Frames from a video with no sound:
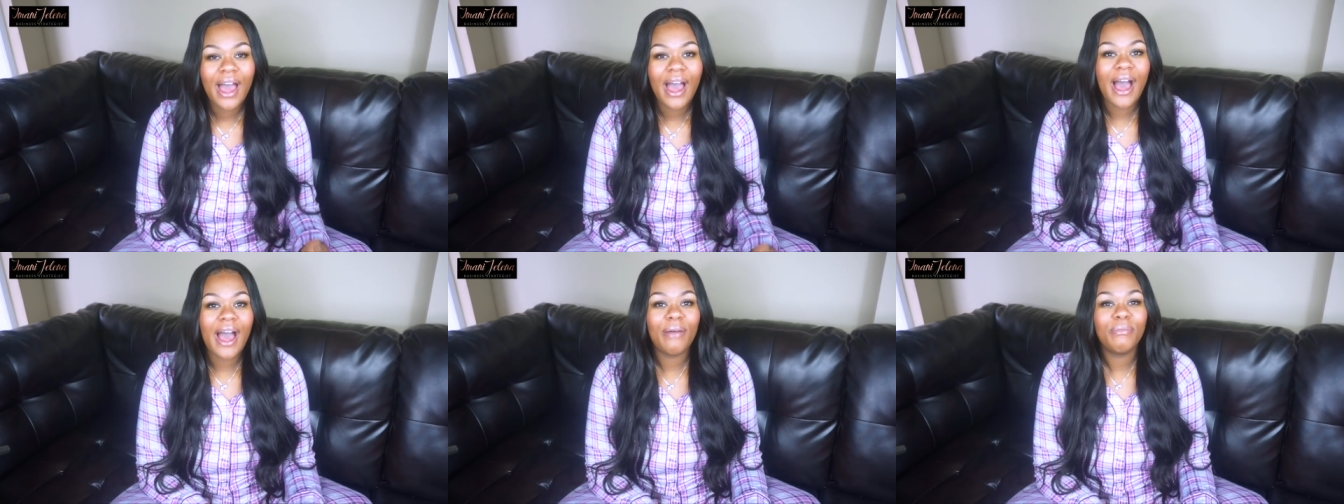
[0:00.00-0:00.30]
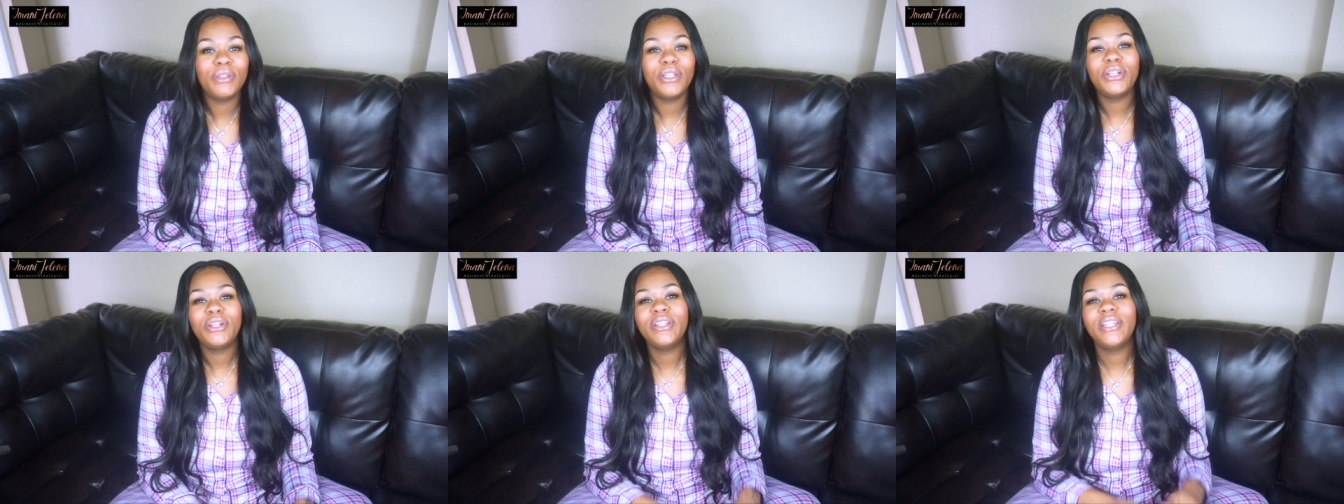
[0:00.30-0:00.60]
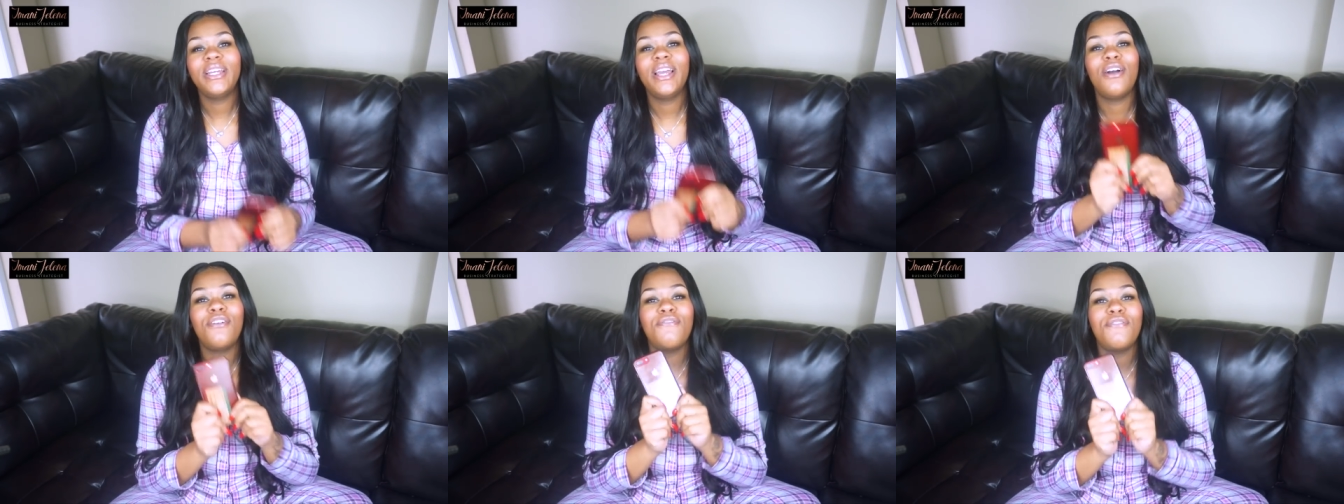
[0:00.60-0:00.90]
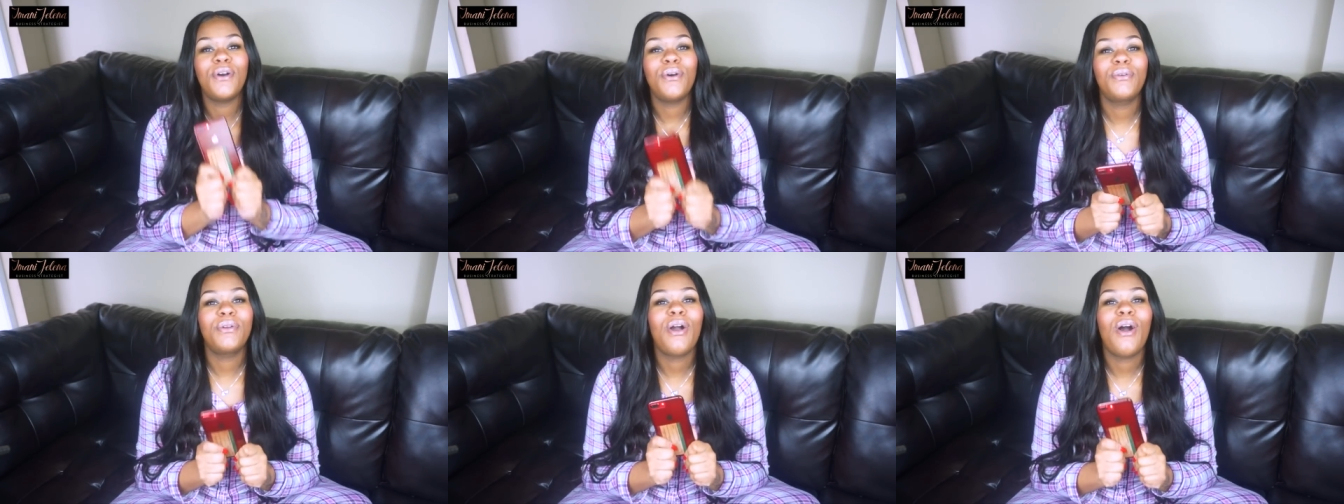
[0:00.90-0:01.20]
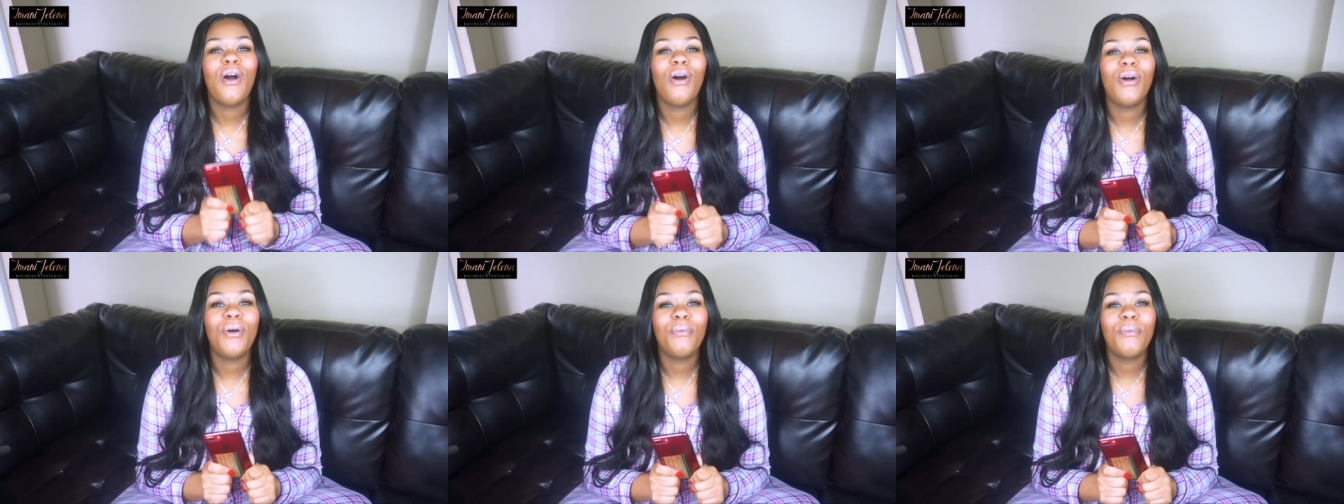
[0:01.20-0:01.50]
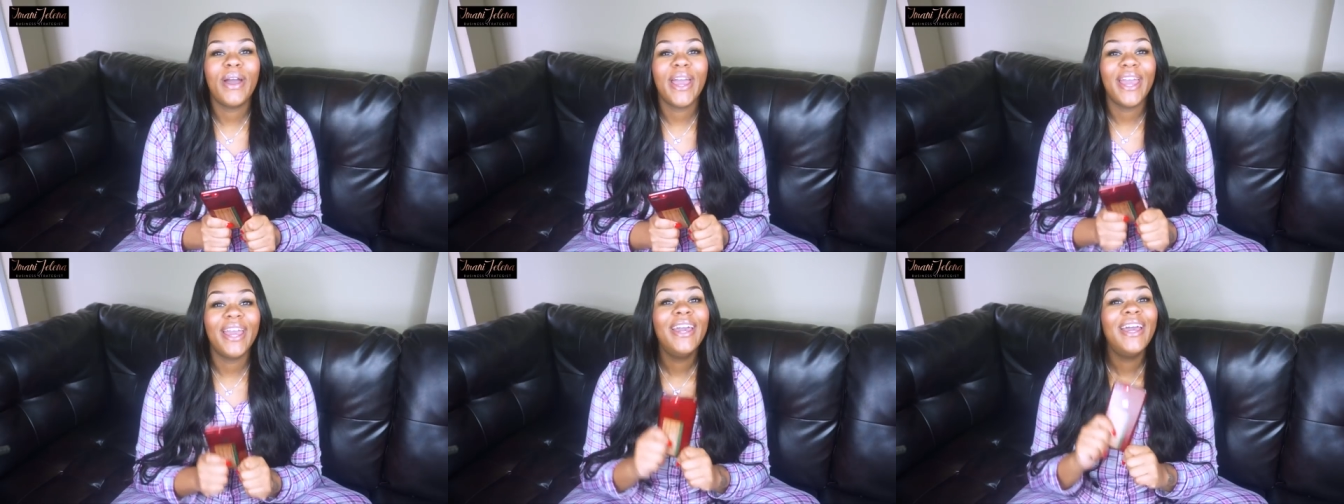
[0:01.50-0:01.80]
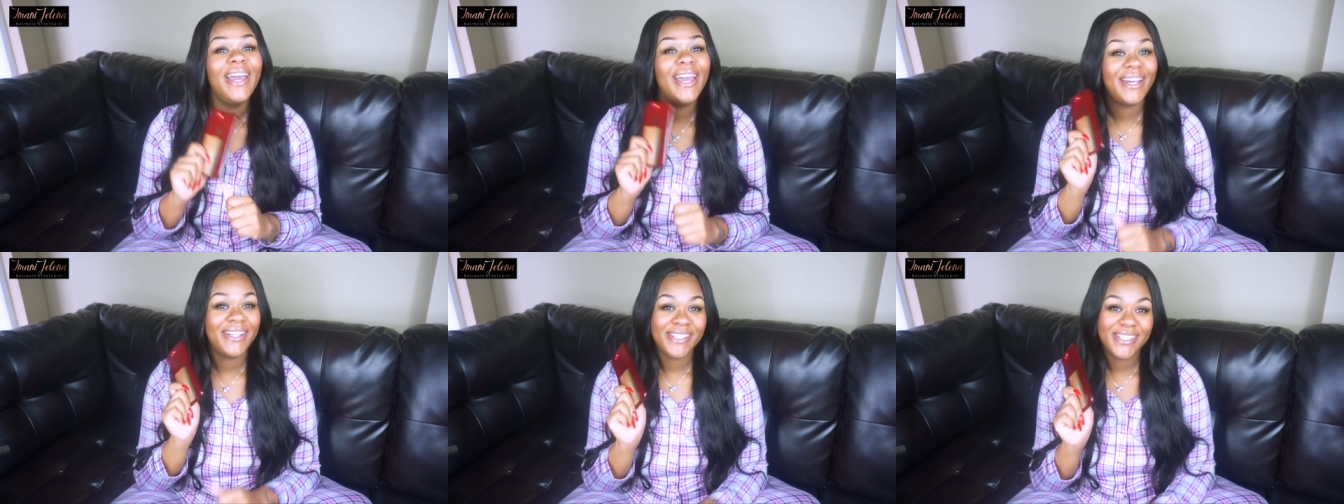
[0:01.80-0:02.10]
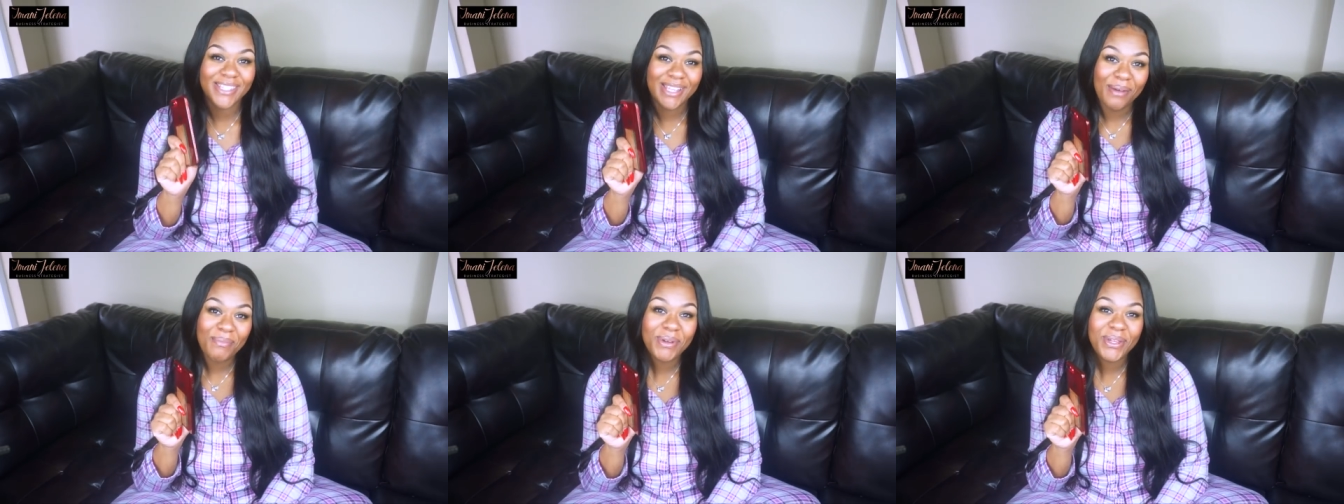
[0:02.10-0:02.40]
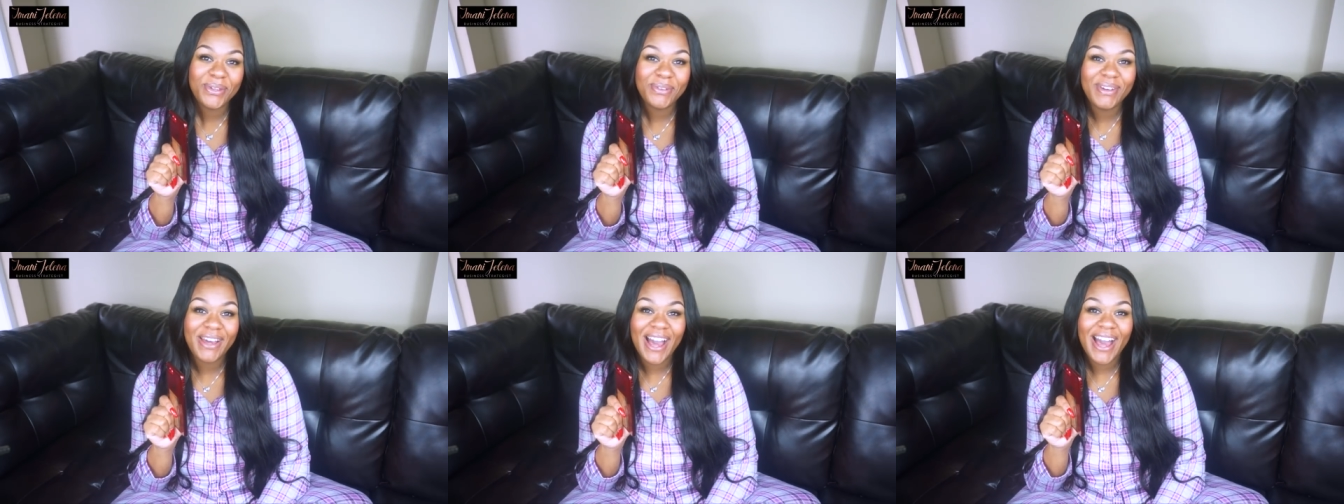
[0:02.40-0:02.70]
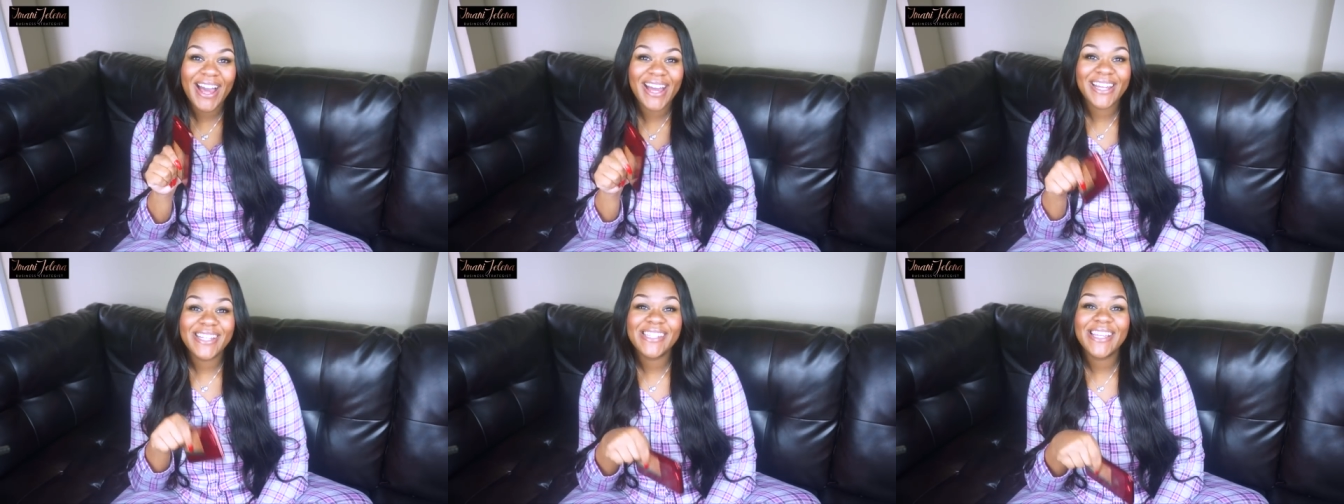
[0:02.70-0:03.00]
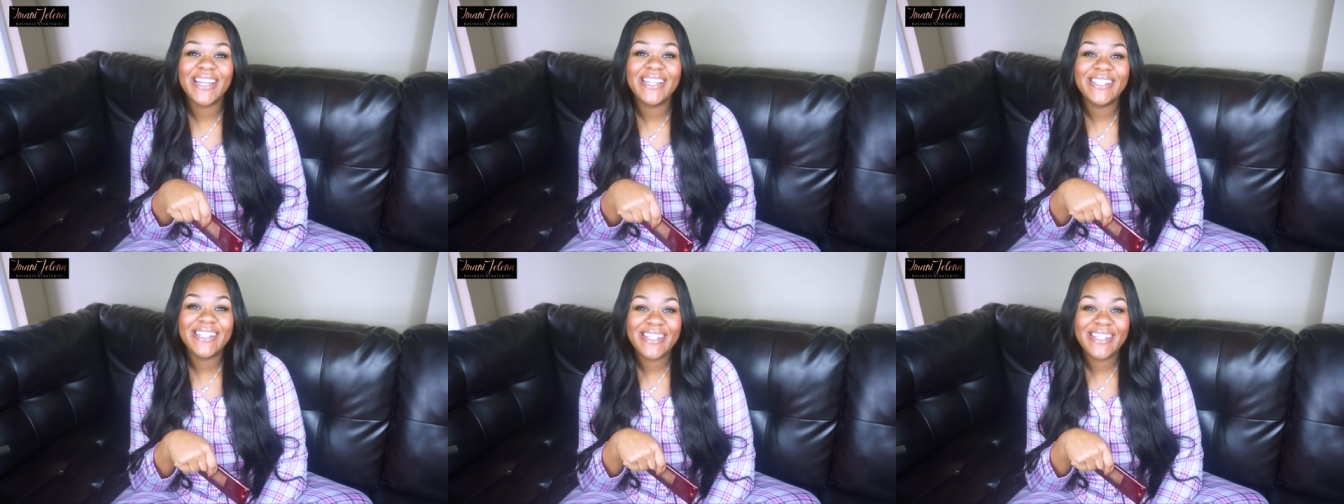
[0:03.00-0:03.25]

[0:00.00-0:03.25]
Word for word: I'm literally a phone call away. And some of you guys